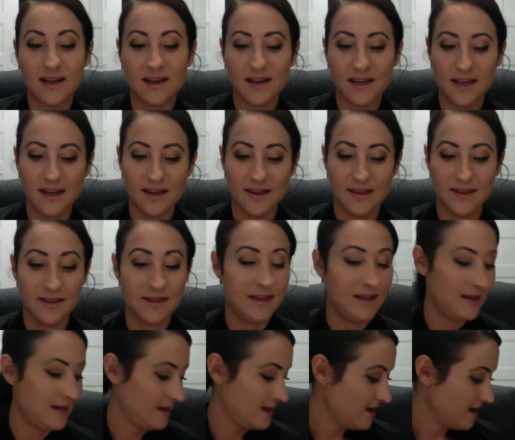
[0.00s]
in
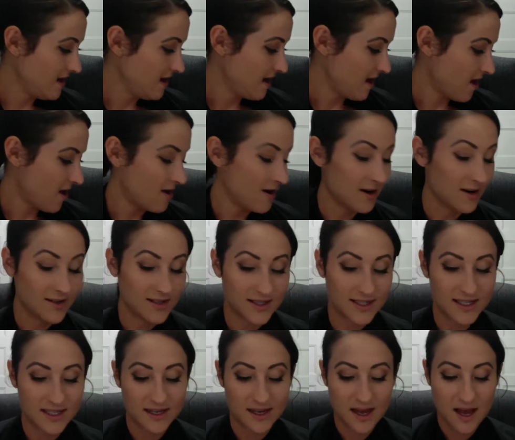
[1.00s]
the
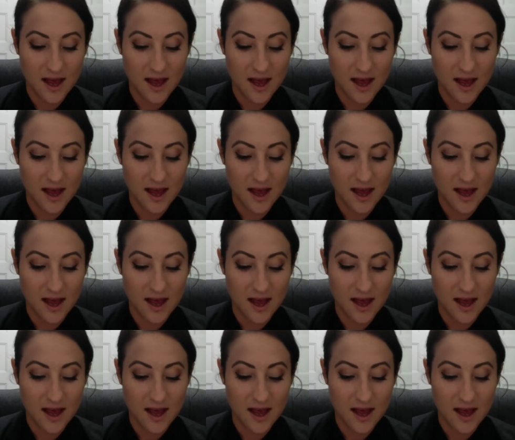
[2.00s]
art.